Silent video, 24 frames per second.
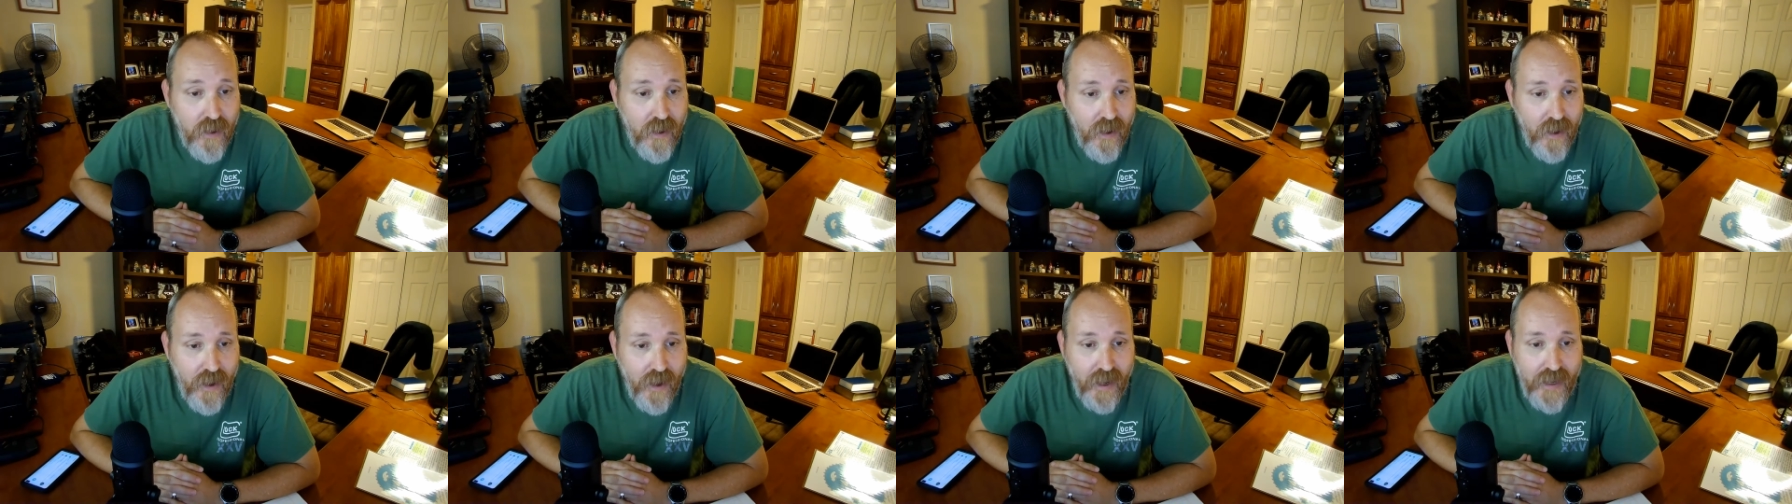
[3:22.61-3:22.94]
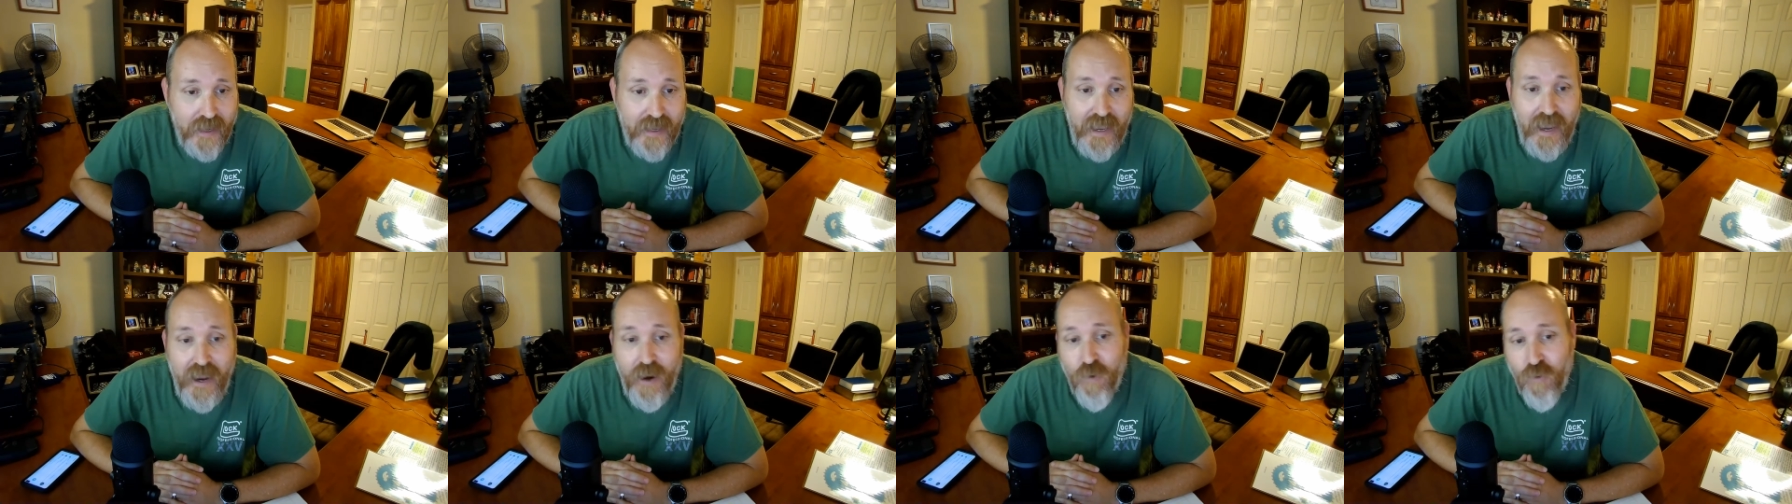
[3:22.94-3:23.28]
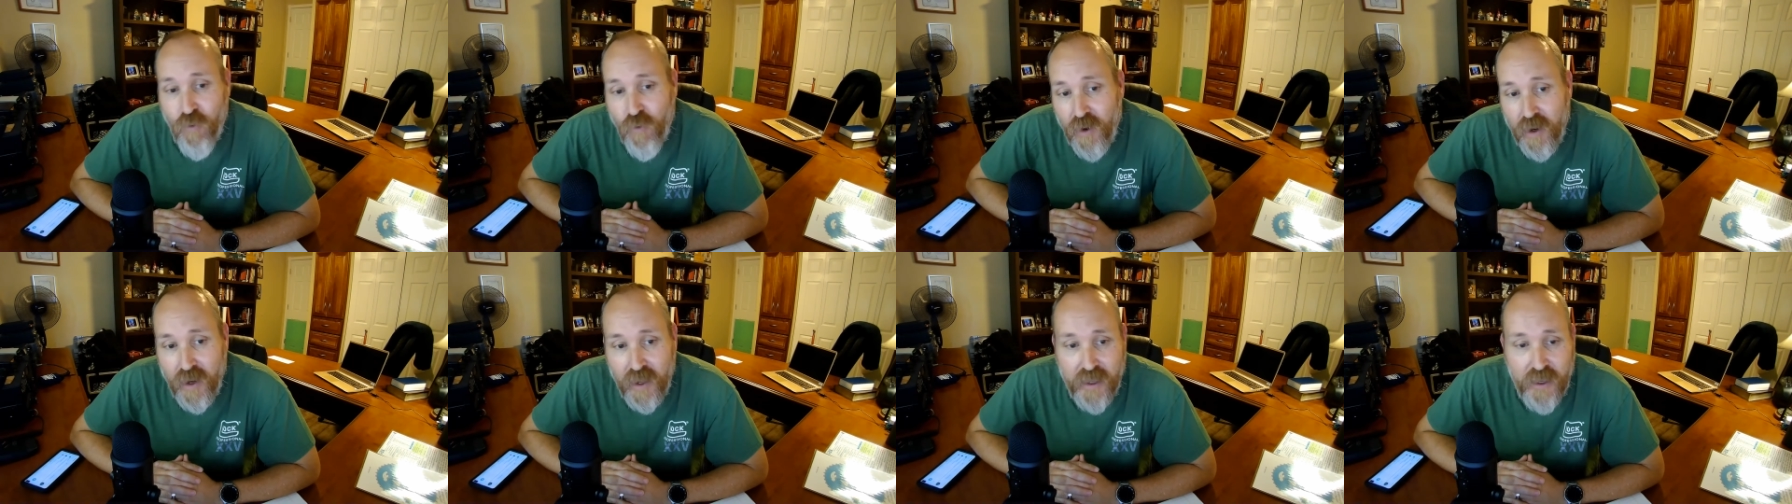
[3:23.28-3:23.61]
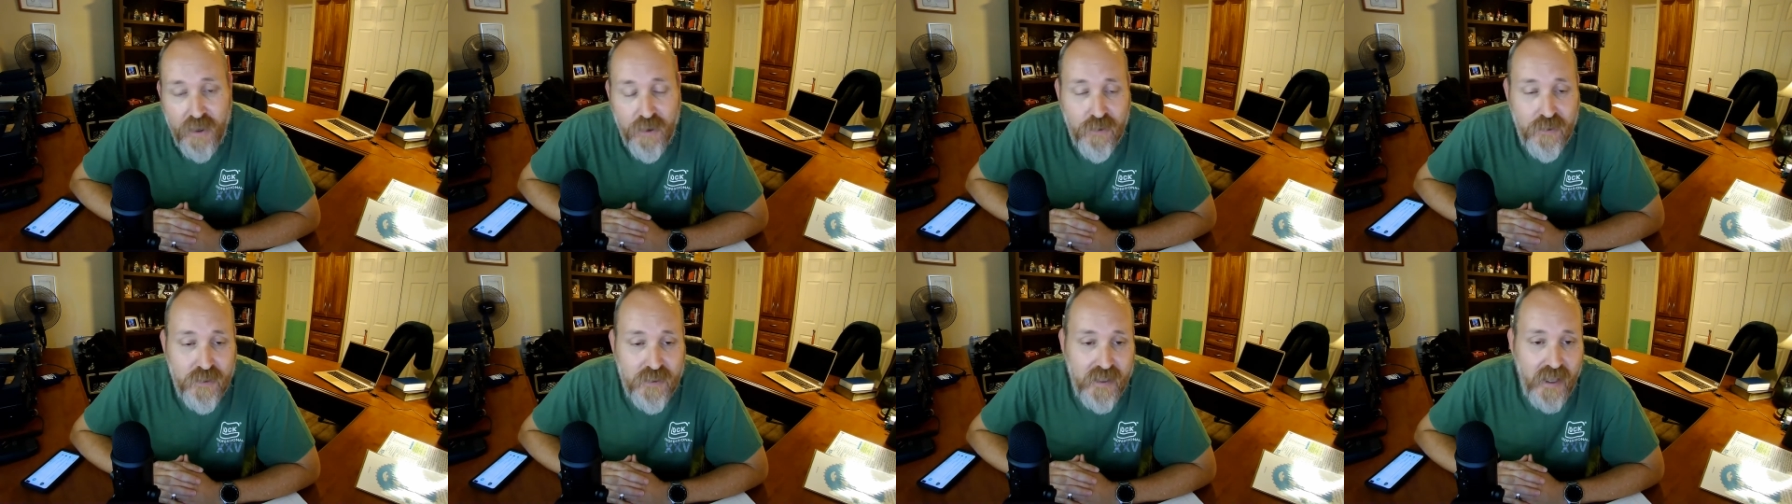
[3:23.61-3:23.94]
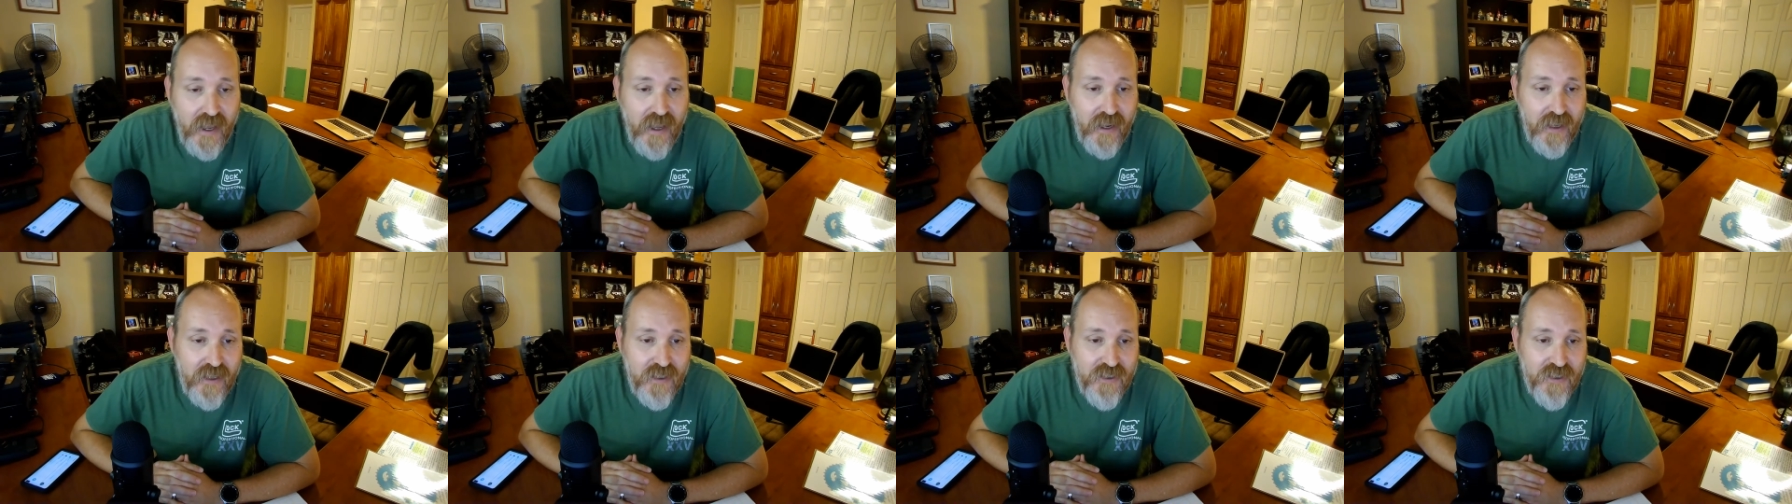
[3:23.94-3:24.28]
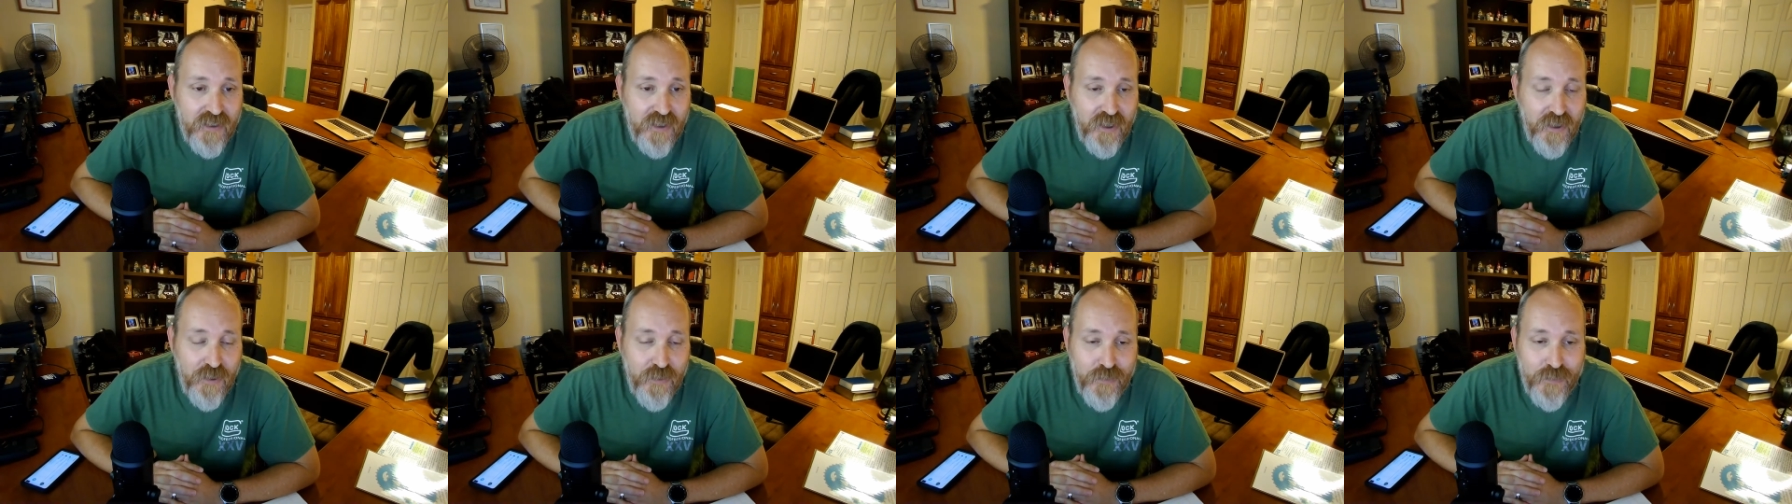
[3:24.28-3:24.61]
I can't really use that
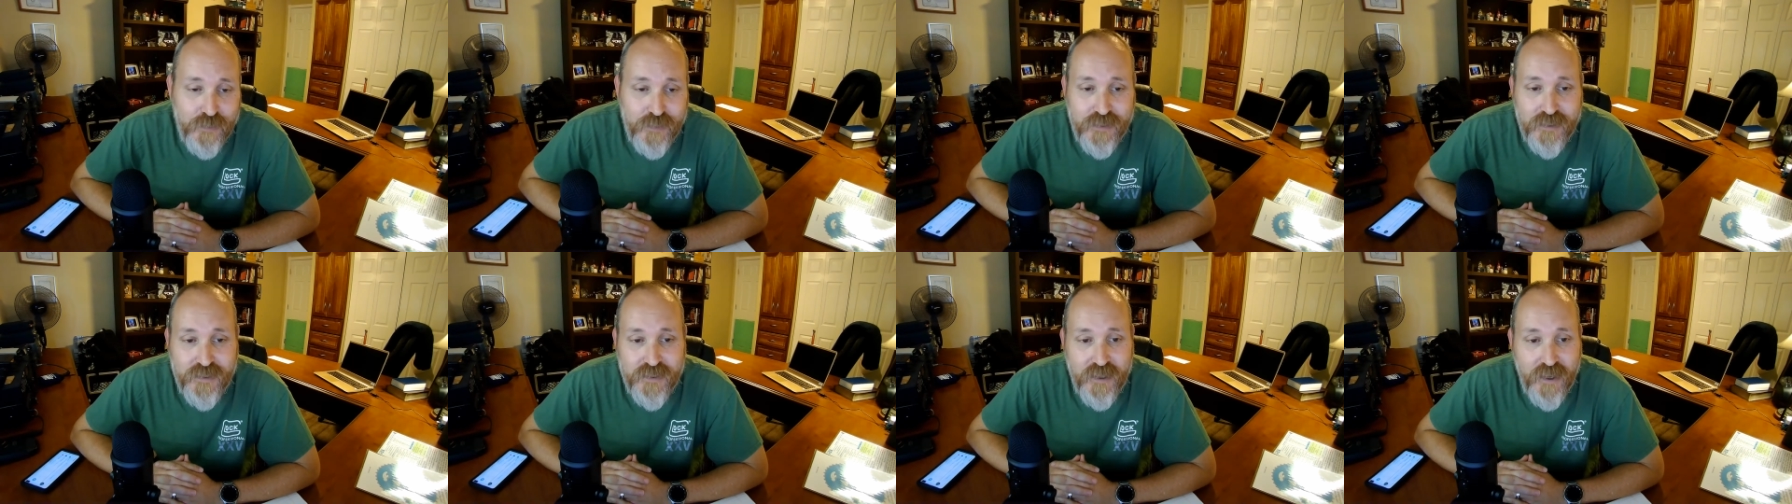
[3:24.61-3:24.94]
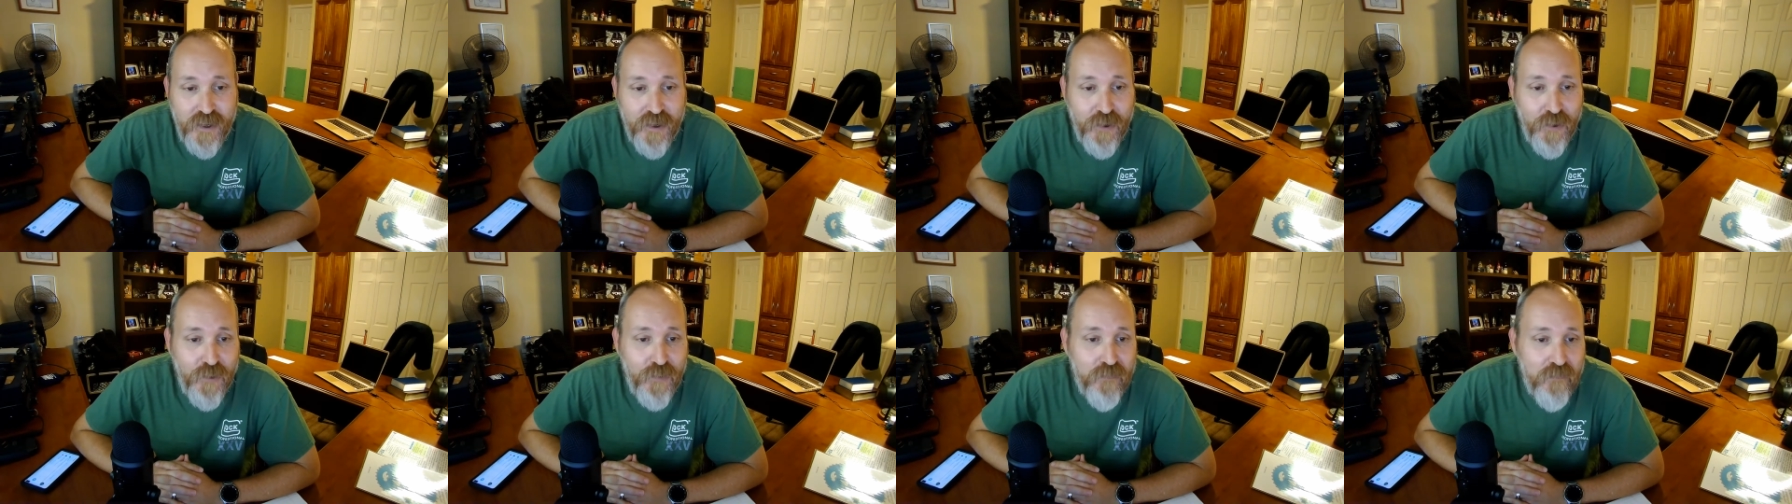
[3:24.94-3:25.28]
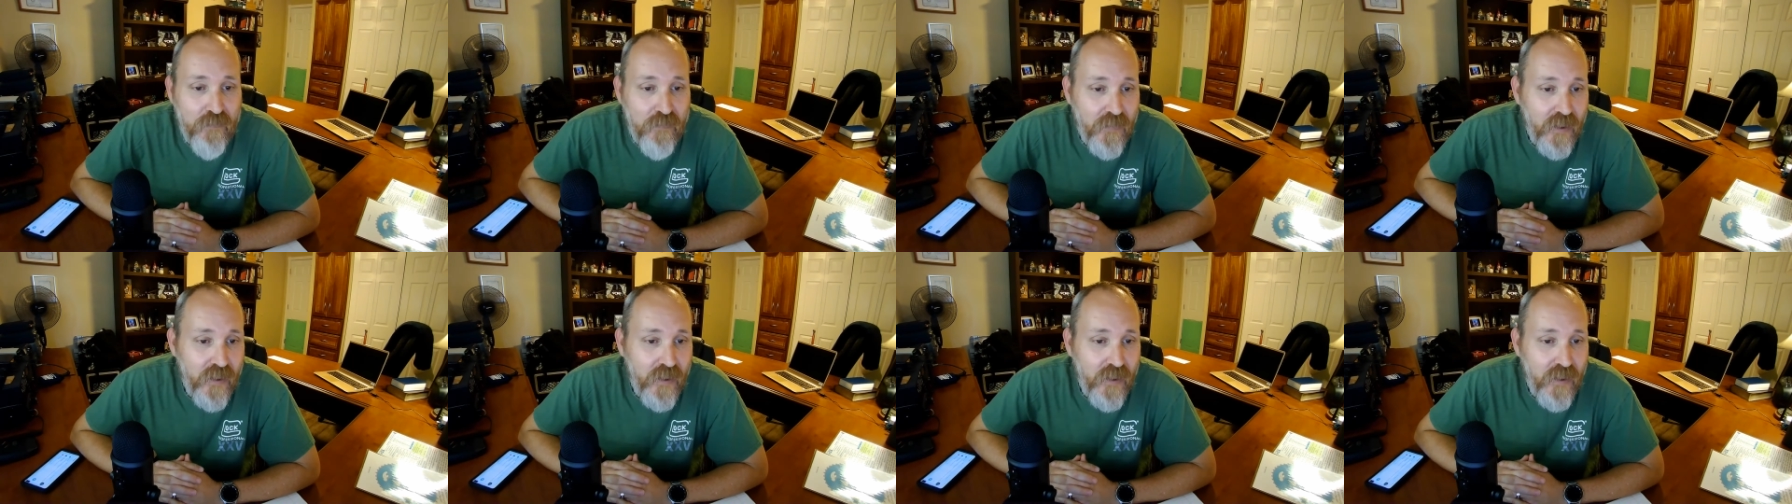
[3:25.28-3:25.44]
excuse. So.